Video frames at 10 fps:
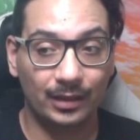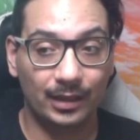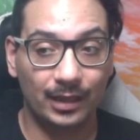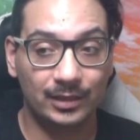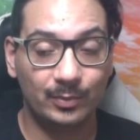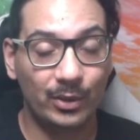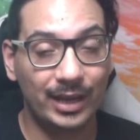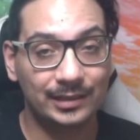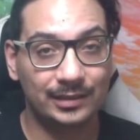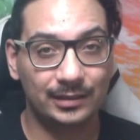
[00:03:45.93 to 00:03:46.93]

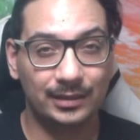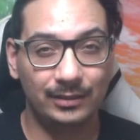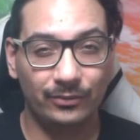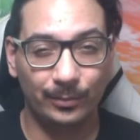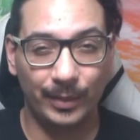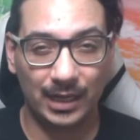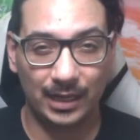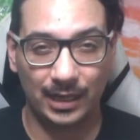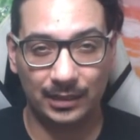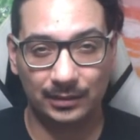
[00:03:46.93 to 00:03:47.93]
expressed different
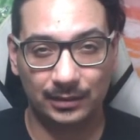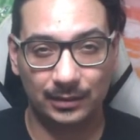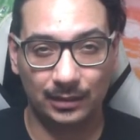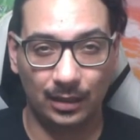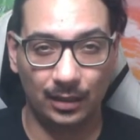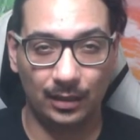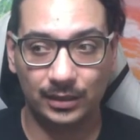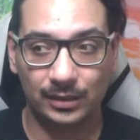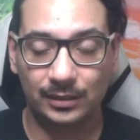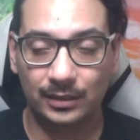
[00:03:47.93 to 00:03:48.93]
meanings,
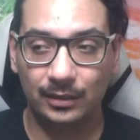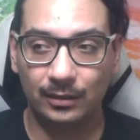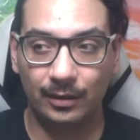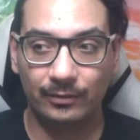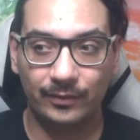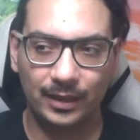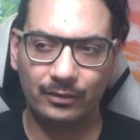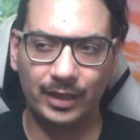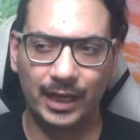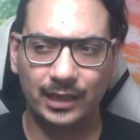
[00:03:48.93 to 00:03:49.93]
but still I think
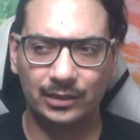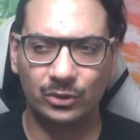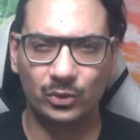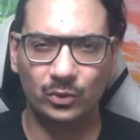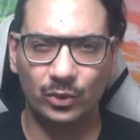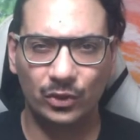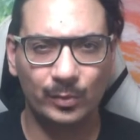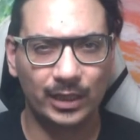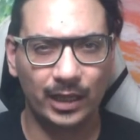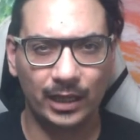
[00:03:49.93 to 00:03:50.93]
related to
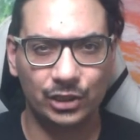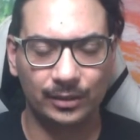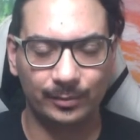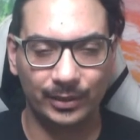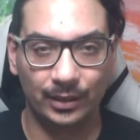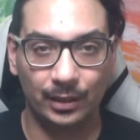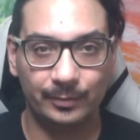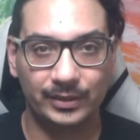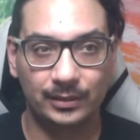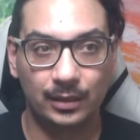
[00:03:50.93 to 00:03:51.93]
human nature
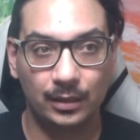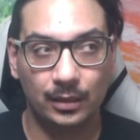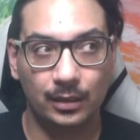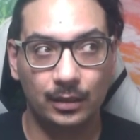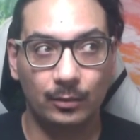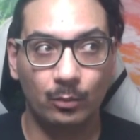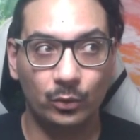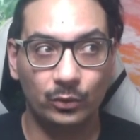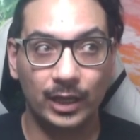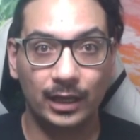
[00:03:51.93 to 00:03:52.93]
perhaps,
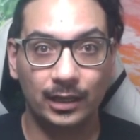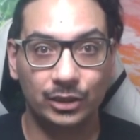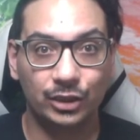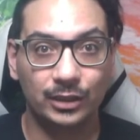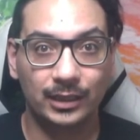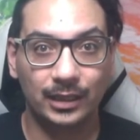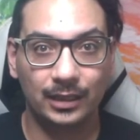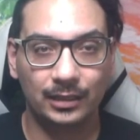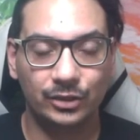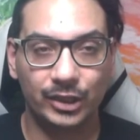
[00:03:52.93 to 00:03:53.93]
more than
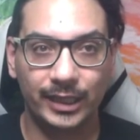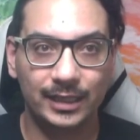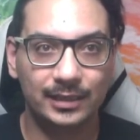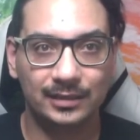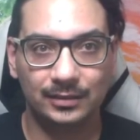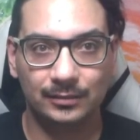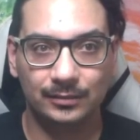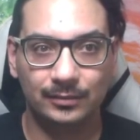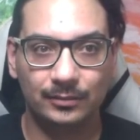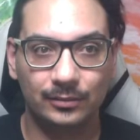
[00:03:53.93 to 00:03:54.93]
actually trees and,
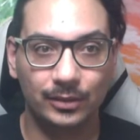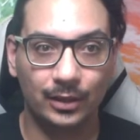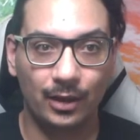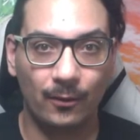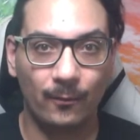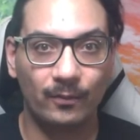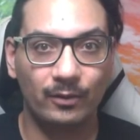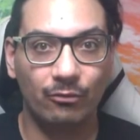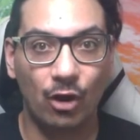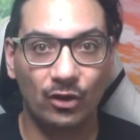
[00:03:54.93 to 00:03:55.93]

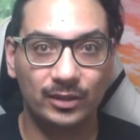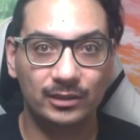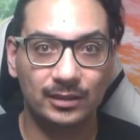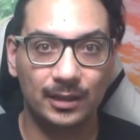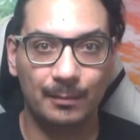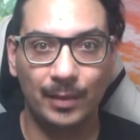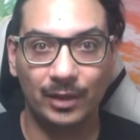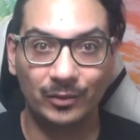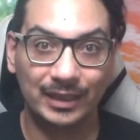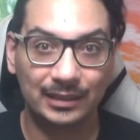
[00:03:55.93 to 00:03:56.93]
rocks and
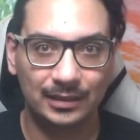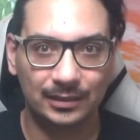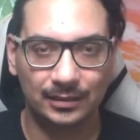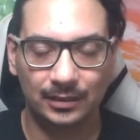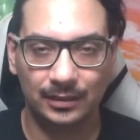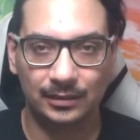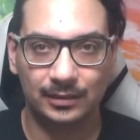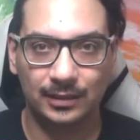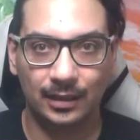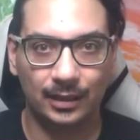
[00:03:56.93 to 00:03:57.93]
mountains and
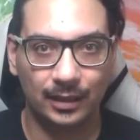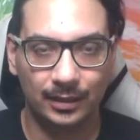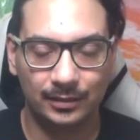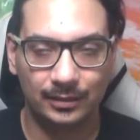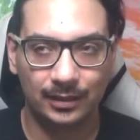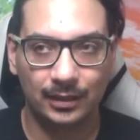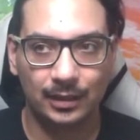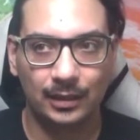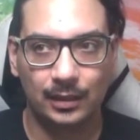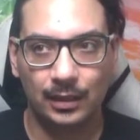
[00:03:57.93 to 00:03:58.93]
skies.
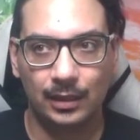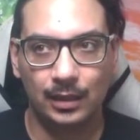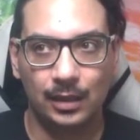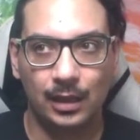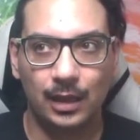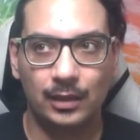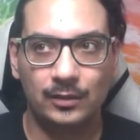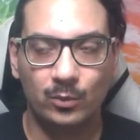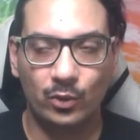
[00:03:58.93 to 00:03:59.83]
It's more